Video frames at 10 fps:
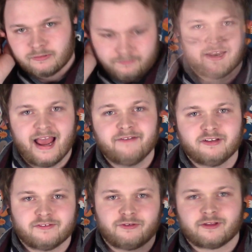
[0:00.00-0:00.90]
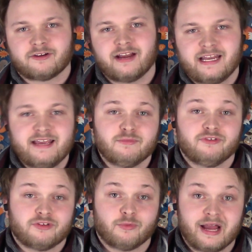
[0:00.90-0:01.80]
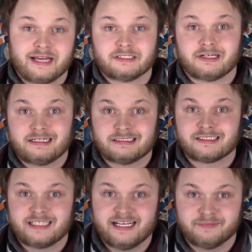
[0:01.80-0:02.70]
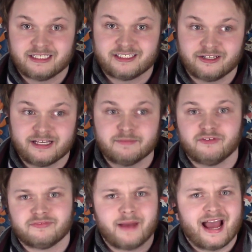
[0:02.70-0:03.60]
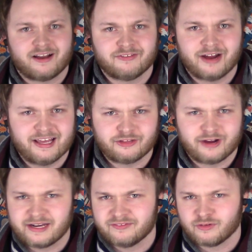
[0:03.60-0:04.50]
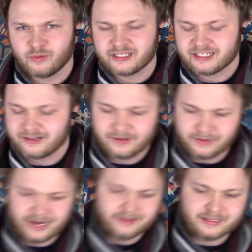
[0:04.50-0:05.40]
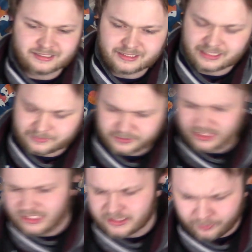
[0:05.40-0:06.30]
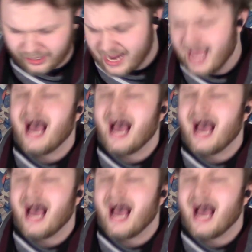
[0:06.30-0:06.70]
And then after 4th grade, he moved away, so I didn't see him until he moved back for 8th grade for 1 year. But that's besides the point.